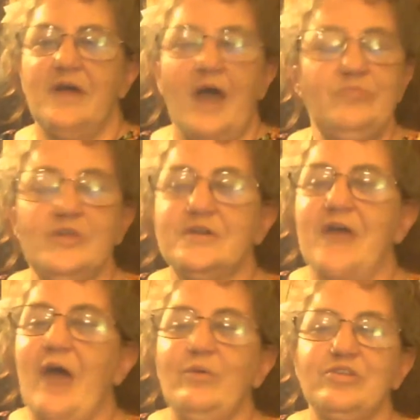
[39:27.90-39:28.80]
I'm looking.
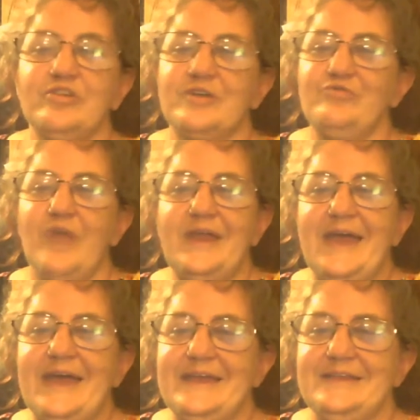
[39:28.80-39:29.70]
I was looking right
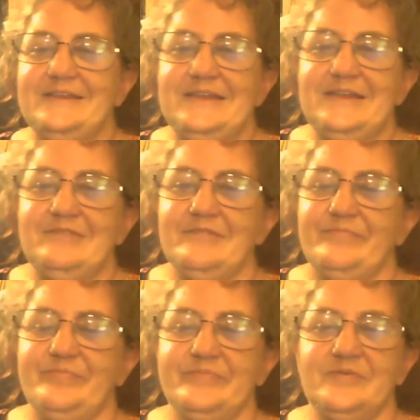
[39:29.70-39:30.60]
at it and didn't even.